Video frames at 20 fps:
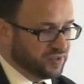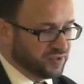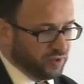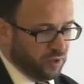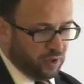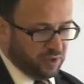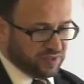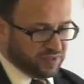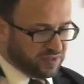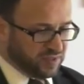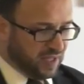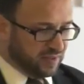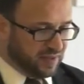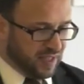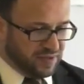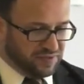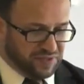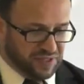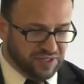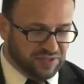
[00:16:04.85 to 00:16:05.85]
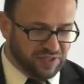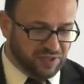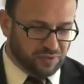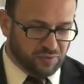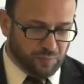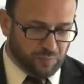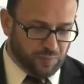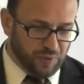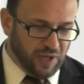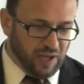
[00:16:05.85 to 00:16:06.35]
So it's not as easy
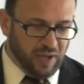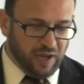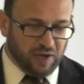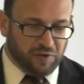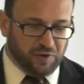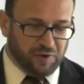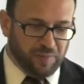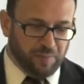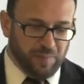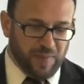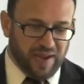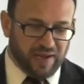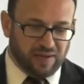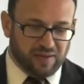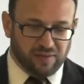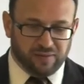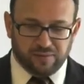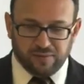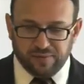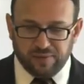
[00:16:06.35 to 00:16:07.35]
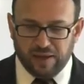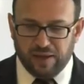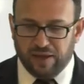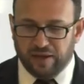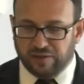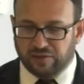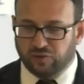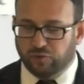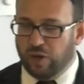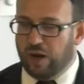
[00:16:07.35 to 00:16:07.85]

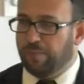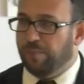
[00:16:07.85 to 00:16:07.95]
to